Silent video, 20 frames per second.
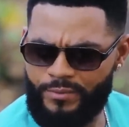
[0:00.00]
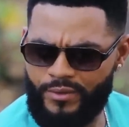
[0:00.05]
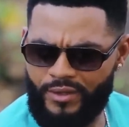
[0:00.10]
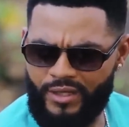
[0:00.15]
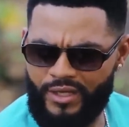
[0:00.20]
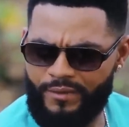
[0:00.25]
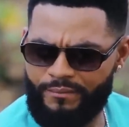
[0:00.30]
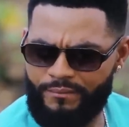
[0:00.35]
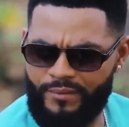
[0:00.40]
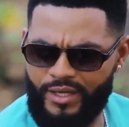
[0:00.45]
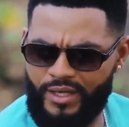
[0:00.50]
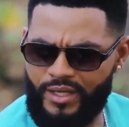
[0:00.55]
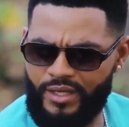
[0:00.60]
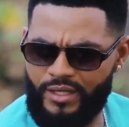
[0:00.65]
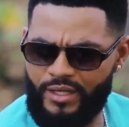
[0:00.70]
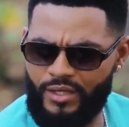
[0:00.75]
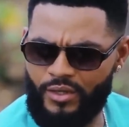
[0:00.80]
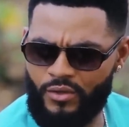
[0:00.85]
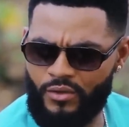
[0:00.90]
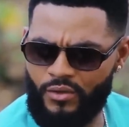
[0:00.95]
You people
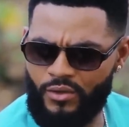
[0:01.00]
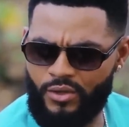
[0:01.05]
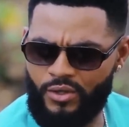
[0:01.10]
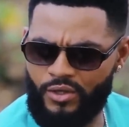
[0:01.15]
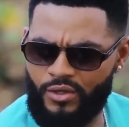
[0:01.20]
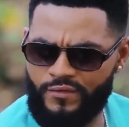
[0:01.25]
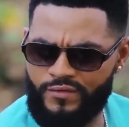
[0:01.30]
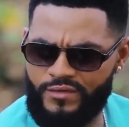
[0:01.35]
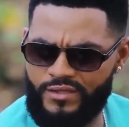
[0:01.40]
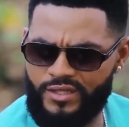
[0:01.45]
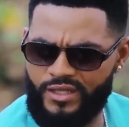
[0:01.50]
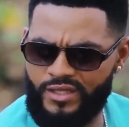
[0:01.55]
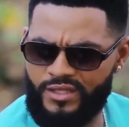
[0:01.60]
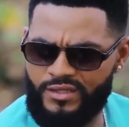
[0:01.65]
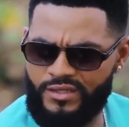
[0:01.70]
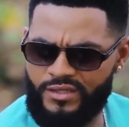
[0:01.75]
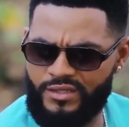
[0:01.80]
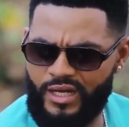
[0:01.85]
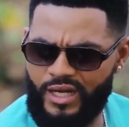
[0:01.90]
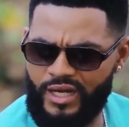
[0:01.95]
are making a whole lot
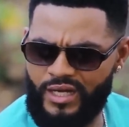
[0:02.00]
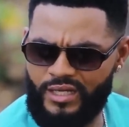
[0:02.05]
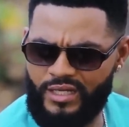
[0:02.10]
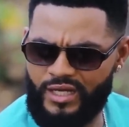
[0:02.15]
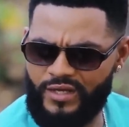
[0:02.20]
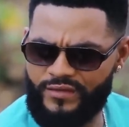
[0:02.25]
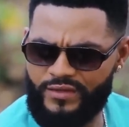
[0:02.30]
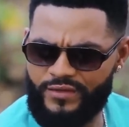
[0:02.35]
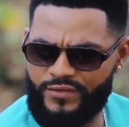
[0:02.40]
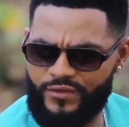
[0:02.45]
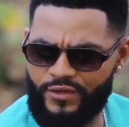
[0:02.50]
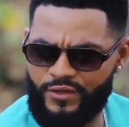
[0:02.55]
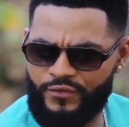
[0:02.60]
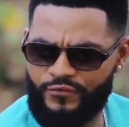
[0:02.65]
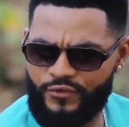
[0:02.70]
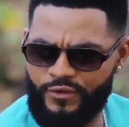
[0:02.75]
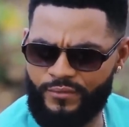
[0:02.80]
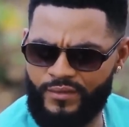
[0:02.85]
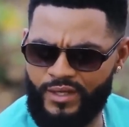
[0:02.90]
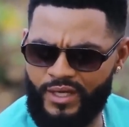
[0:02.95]
of sense. I
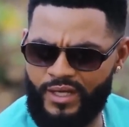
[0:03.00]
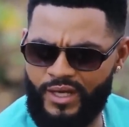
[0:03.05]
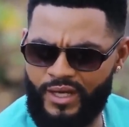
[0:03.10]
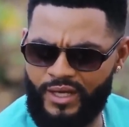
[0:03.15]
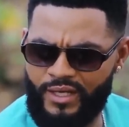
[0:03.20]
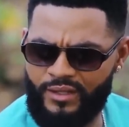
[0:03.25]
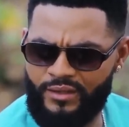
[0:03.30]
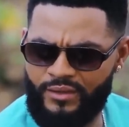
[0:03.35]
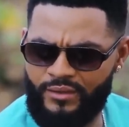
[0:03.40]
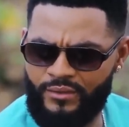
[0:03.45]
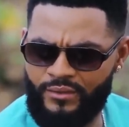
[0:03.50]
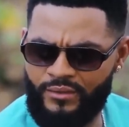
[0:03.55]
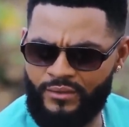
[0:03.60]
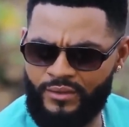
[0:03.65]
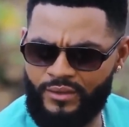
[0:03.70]
never thought from that